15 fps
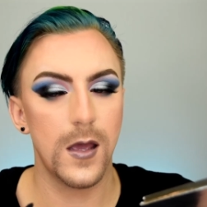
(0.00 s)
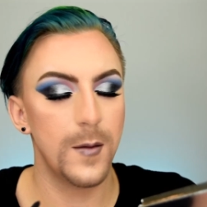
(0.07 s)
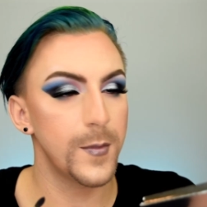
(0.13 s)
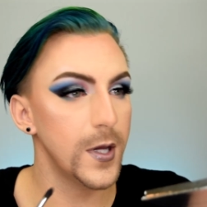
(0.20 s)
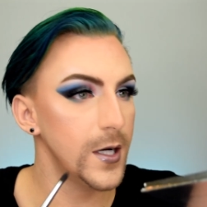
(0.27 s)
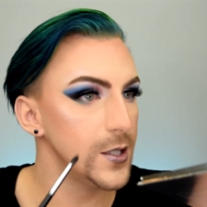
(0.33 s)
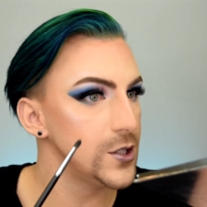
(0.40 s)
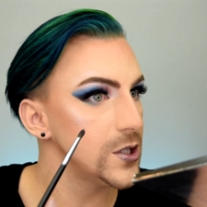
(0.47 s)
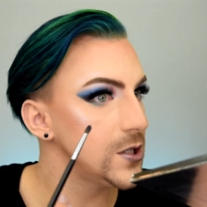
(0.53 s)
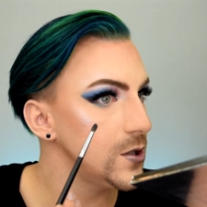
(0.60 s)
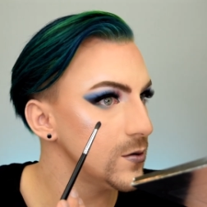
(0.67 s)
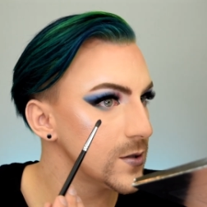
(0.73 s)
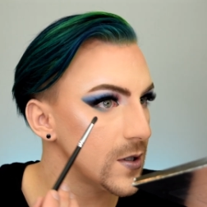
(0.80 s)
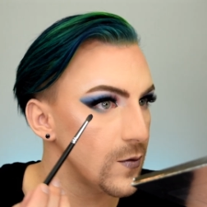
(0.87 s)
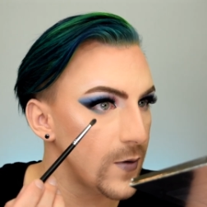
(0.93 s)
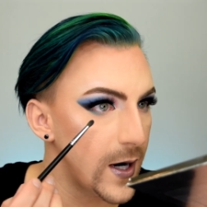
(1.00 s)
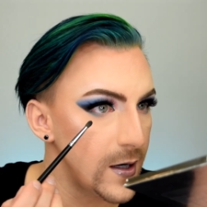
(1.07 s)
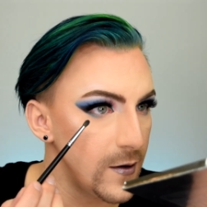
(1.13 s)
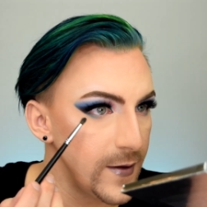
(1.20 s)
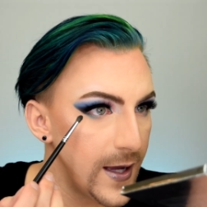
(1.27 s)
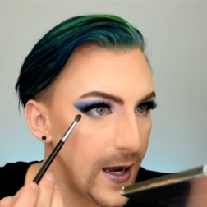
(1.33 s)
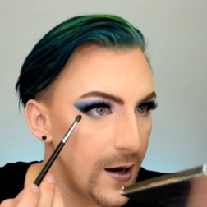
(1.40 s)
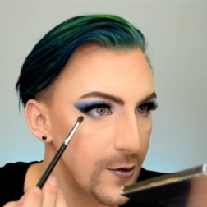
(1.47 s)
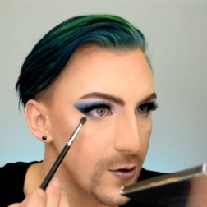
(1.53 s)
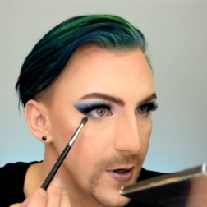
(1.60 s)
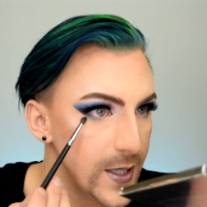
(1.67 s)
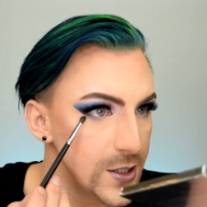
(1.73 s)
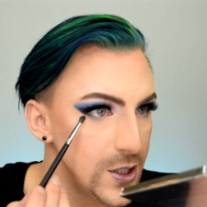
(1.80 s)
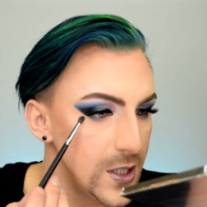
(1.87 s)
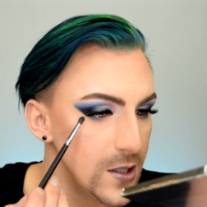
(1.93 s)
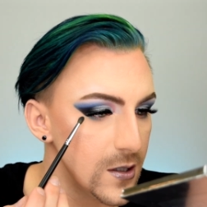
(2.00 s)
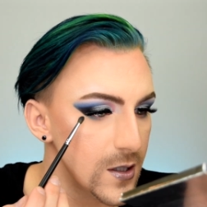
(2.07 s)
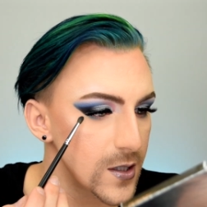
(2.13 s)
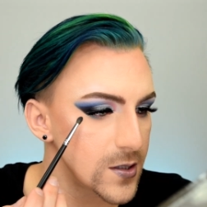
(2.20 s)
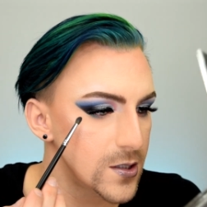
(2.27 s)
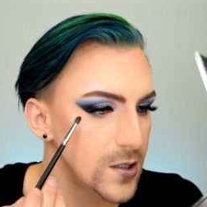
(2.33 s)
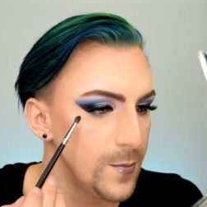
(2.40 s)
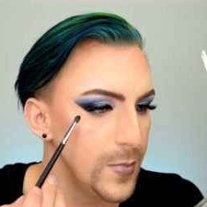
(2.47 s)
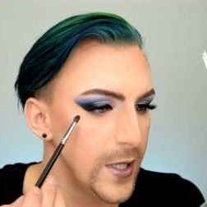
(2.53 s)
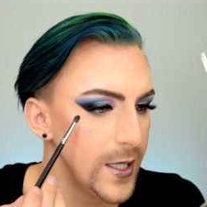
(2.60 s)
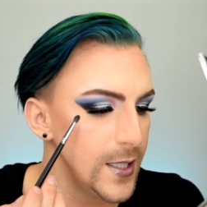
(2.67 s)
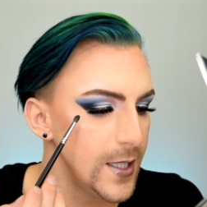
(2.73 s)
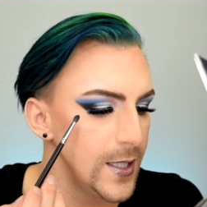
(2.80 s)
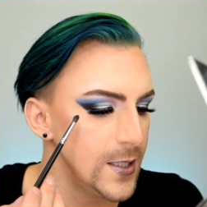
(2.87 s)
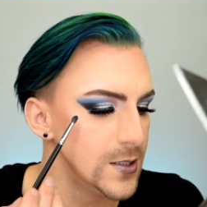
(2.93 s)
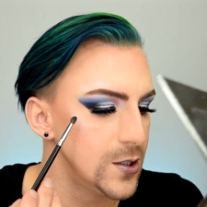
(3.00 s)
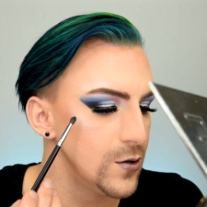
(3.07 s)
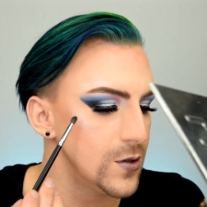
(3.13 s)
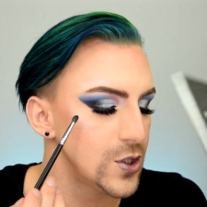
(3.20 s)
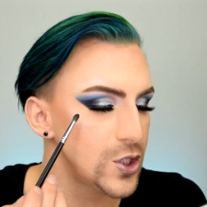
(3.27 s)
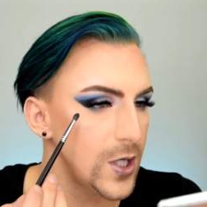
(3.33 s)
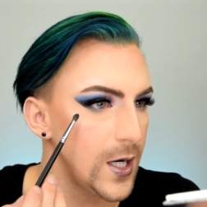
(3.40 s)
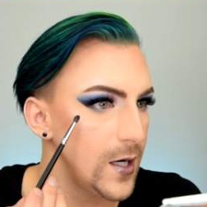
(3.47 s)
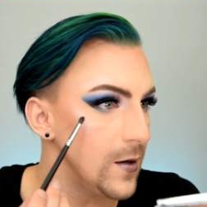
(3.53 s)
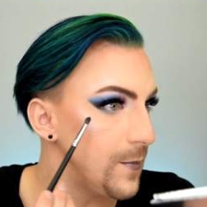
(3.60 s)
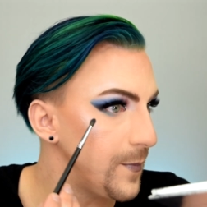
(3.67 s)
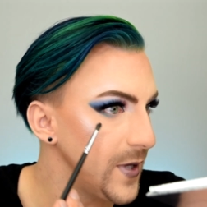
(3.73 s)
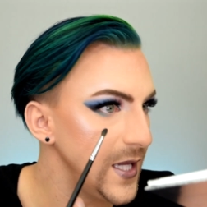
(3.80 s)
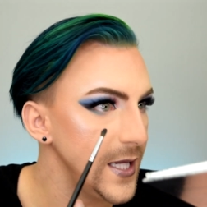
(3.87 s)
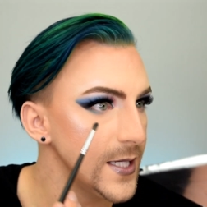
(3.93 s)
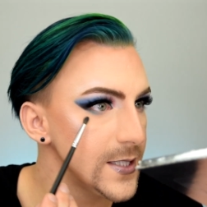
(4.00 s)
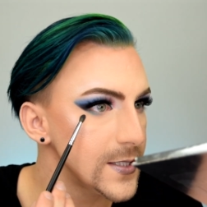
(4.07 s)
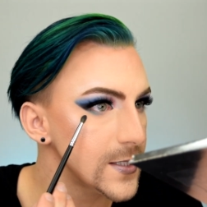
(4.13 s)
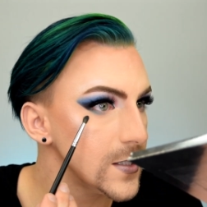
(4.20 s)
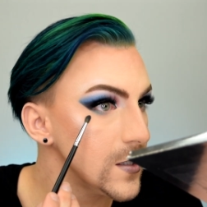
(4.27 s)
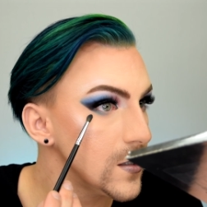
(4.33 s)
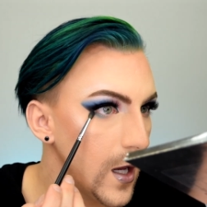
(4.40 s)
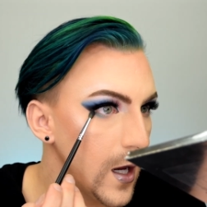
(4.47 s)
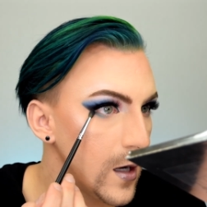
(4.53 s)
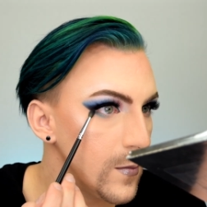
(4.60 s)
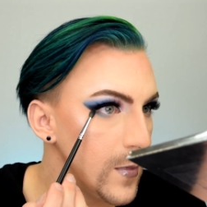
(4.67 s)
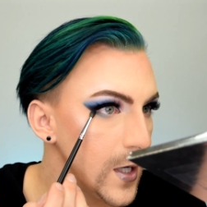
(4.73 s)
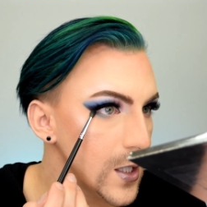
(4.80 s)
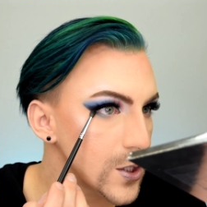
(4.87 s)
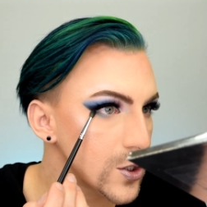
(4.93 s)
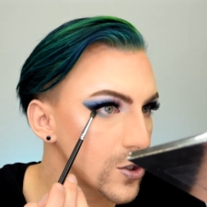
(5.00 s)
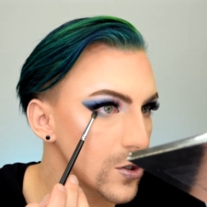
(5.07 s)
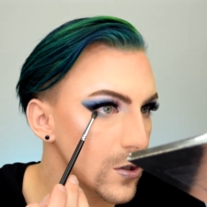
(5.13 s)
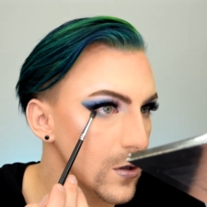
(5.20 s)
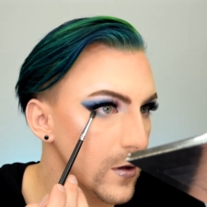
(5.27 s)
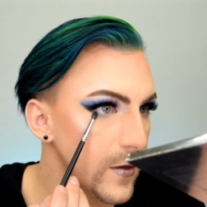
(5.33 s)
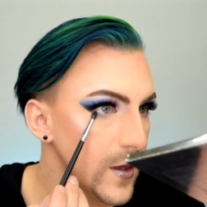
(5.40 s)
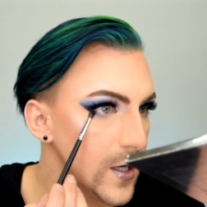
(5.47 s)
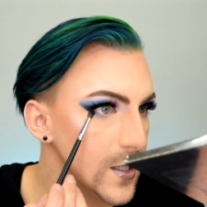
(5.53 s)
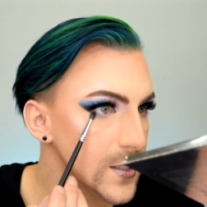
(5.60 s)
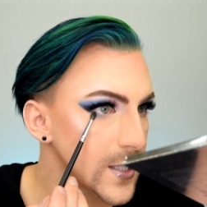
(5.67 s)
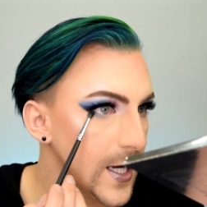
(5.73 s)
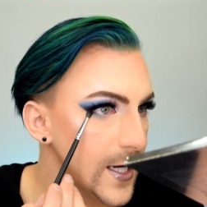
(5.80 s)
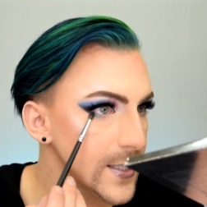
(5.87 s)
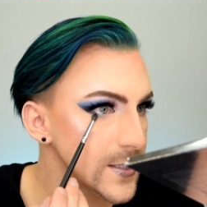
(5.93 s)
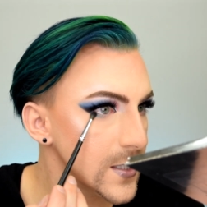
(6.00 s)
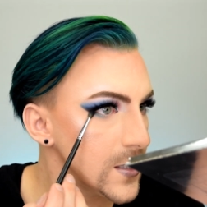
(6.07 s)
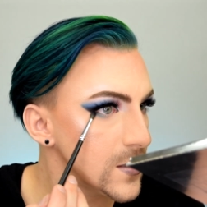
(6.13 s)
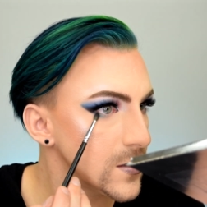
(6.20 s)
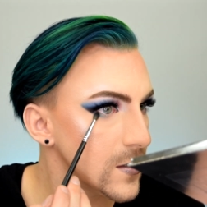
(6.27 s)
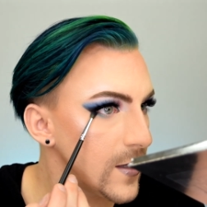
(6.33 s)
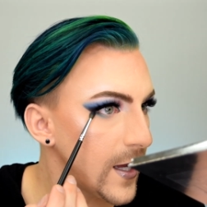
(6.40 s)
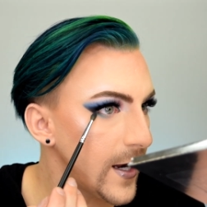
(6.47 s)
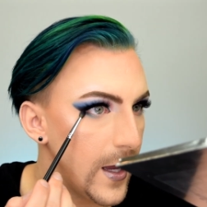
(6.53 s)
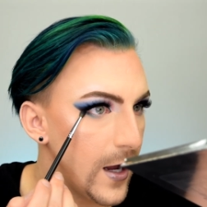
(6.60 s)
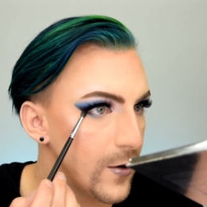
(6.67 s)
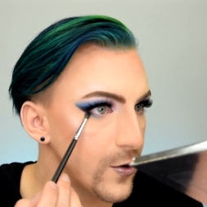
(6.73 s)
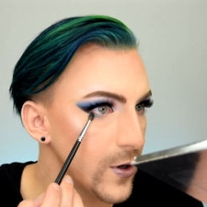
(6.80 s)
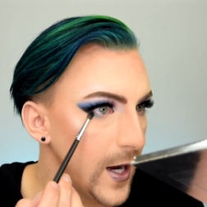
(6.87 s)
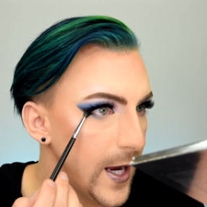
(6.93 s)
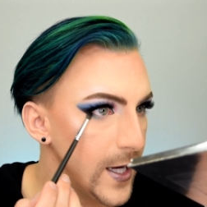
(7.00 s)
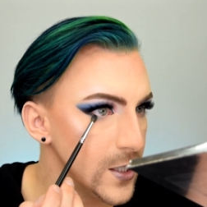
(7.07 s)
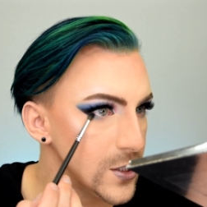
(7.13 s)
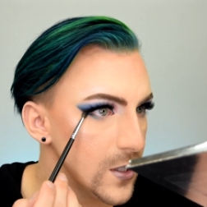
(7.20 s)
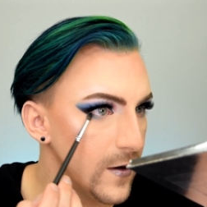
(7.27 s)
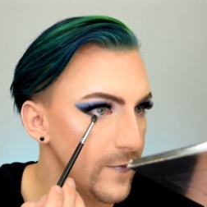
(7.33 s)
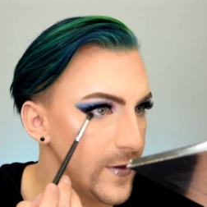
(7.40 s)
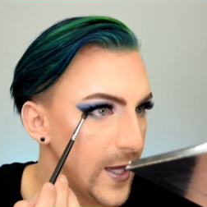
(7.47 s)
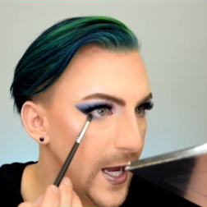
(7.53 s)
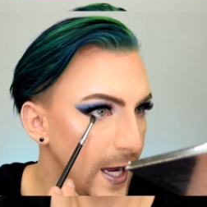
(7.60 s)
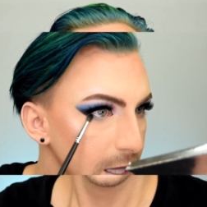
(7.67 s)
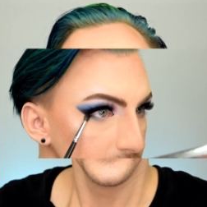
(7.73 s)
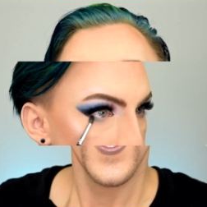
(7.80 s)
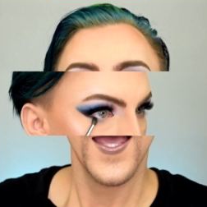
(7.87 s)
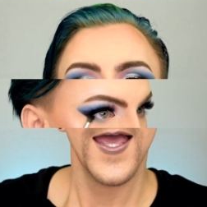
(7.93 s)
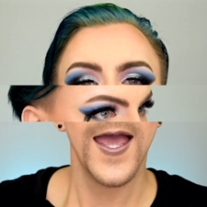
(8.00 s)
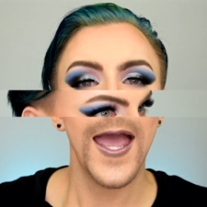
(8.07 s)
I'm gonna just use it right on the outer edge here to blend into the shade Peace and make sure that it ties into that outer edge of the eye look.